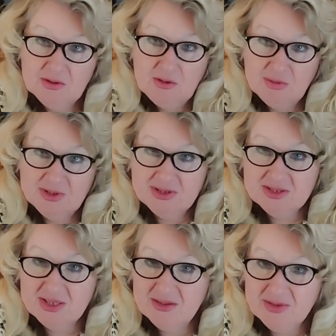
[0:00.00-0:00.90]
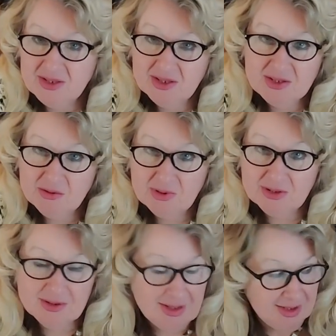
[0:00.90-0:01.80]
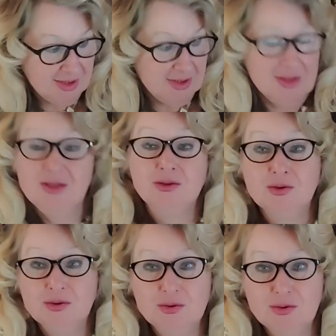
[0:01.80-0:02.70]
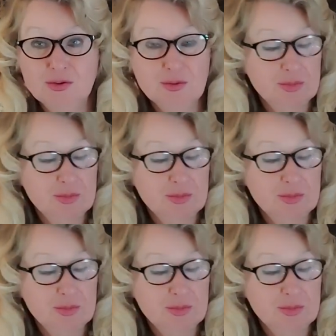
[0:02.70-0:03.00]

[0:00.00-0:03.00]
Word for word: No one is giving anyone two